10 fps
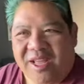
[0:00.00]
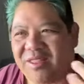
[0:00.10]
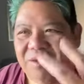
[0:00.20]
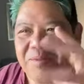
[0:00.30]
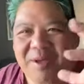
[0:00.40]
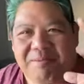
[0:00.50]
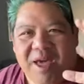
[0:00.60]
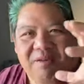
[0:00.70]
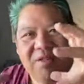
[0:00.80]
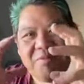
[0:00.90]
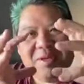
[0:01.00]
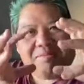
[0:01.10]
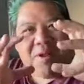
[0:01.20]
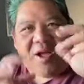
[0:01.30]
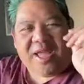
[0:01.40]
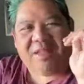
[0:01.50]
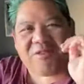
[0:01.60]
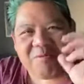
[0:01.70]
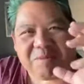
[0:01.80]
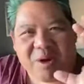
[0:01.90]
Like the big battery, the big block
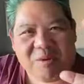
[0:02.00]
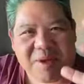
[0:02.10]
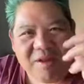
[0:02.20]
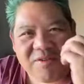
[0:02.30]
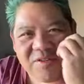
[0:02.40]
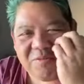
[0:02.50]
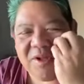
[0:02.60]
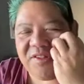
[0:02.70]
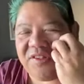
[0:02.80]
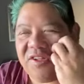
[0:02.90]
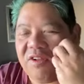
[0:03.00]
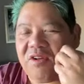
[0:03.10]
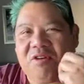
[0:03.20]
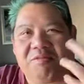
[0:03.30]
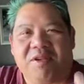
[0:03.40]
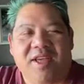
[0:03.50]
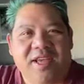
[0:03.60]
Anton Bauer batteries you might see like on